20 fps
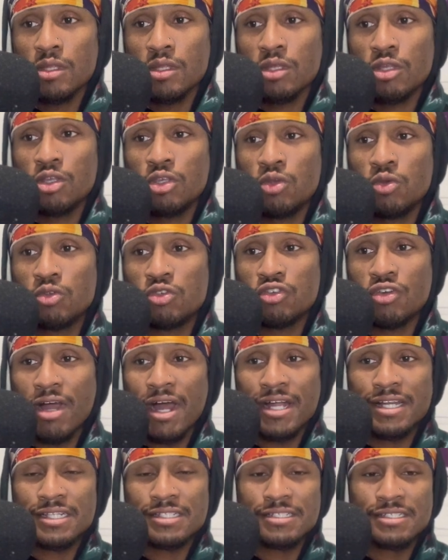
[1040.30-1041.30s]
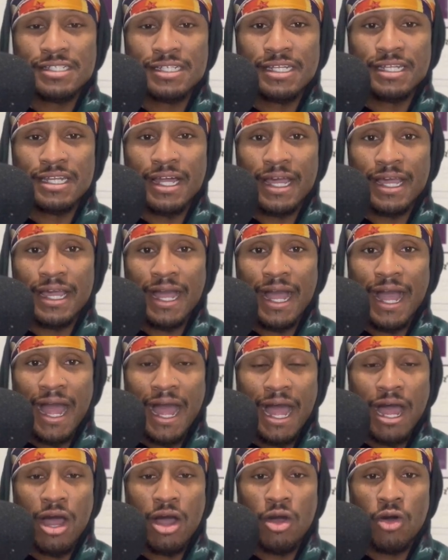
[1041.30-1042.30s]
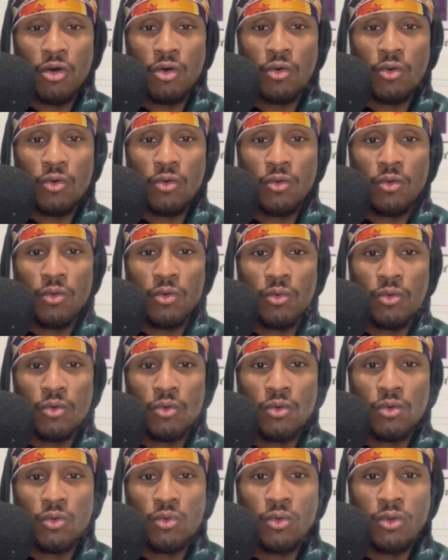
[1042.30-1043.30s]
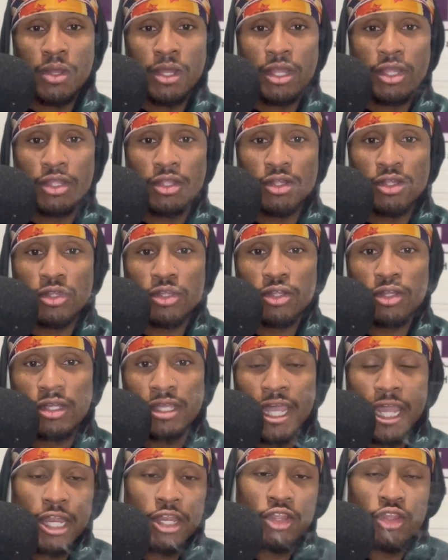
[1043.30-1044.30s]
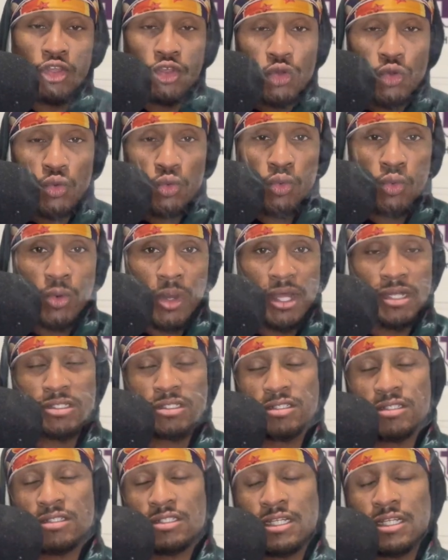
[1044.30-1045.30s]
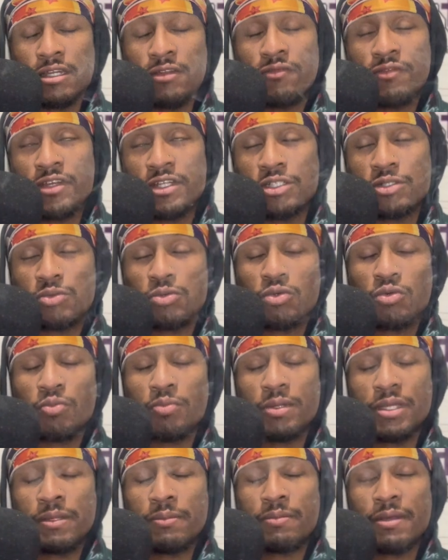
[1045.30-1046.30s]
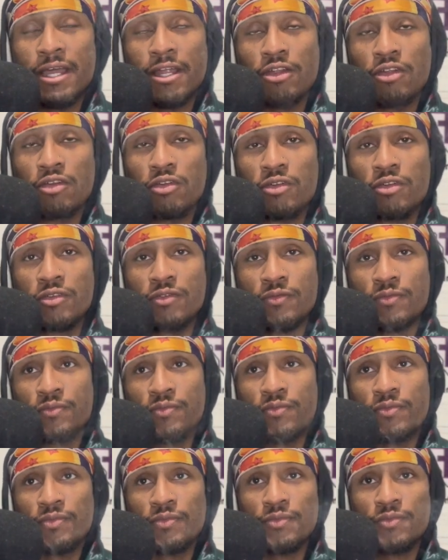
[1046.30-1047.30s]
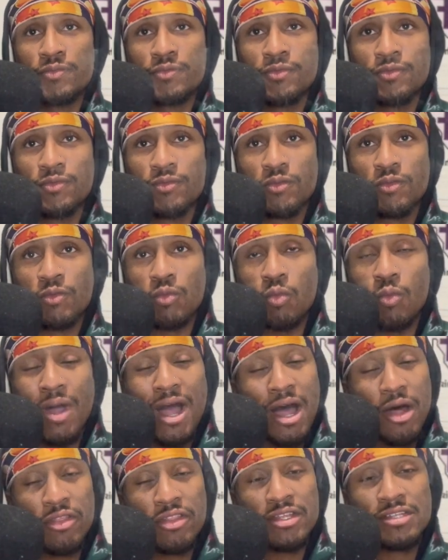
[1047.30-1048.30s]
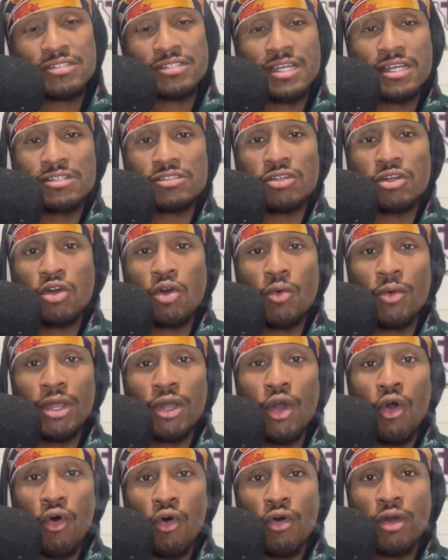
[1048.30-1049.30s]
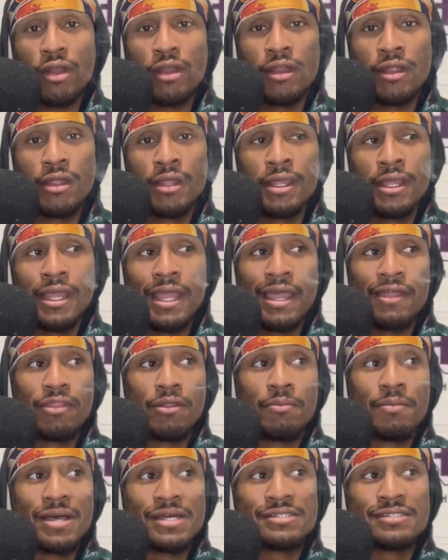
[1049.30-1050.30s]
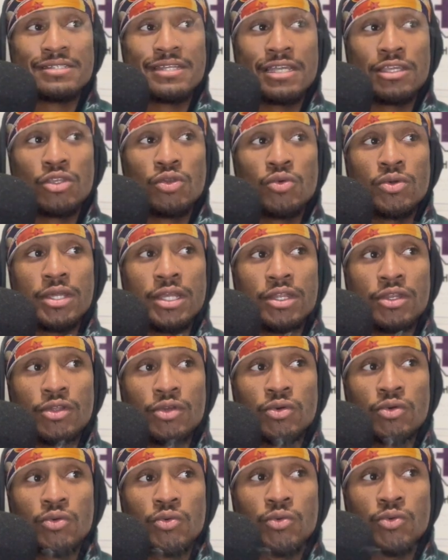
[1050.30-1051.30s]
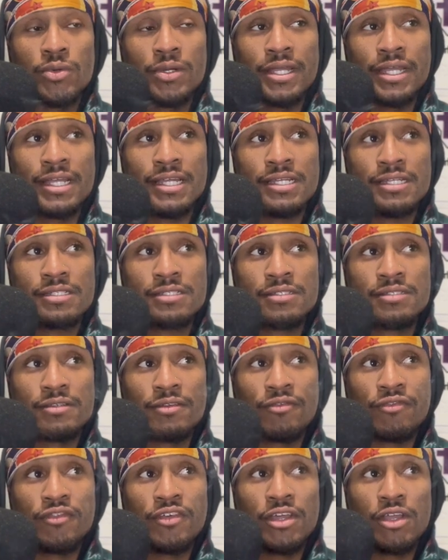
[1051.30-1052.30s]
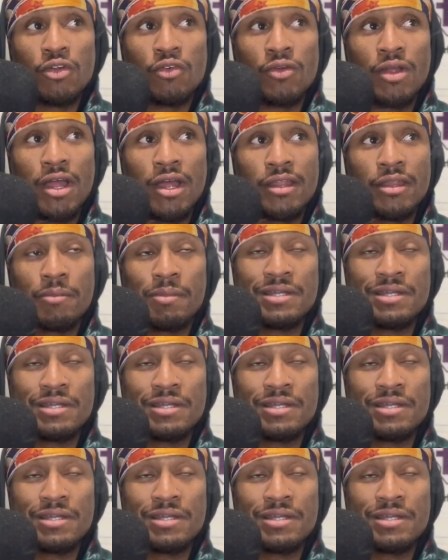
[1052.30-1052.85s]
you try to see like, how can you as an individual be better while these things are going on? And the best thing you can do is figure out